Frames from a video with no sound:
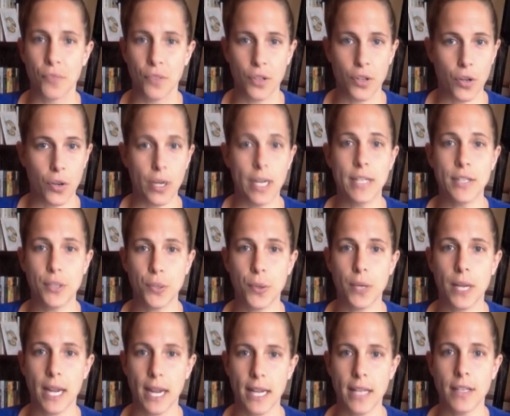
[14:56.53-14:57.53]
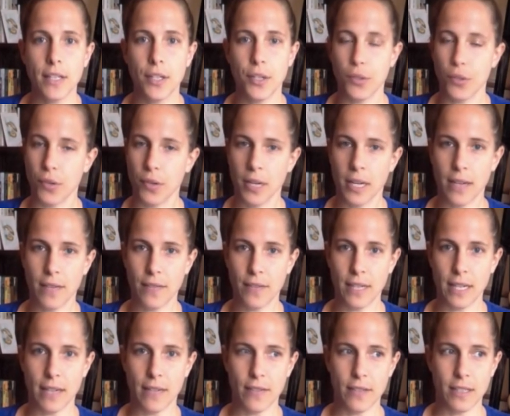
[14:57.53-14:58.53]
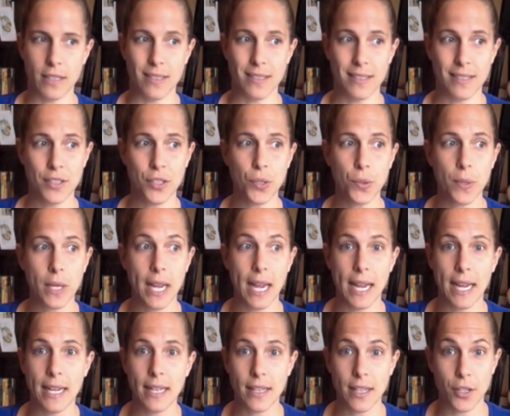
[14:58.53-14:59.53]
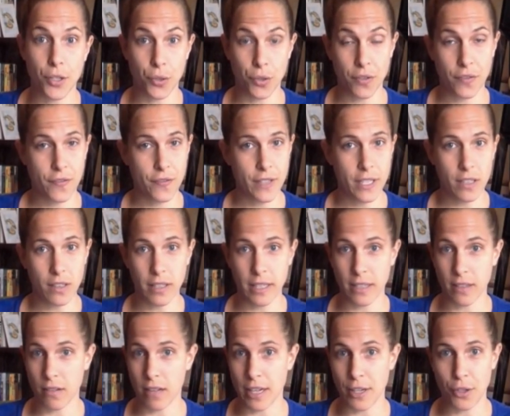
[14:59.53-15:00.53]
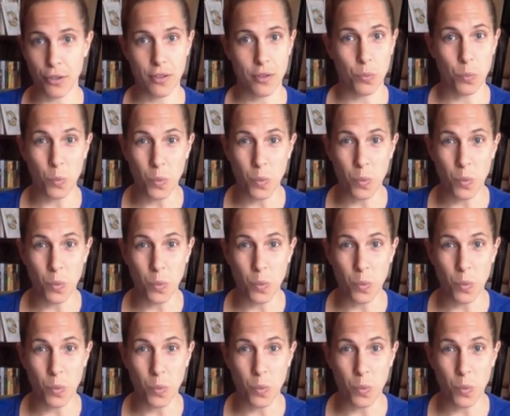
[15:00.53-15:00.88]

it's okay that you don't have the evidence. It's okay that you're feeling like you're the